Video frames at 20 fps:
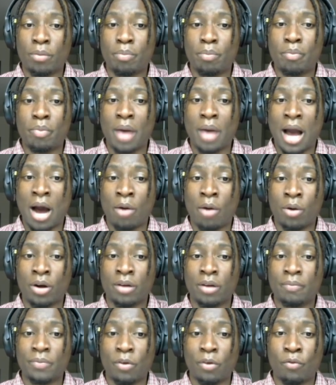
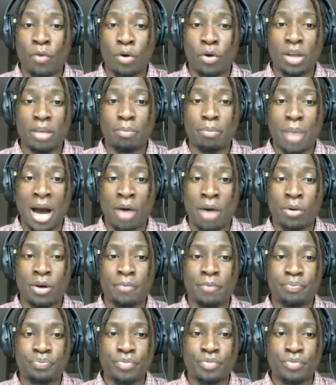power or voting power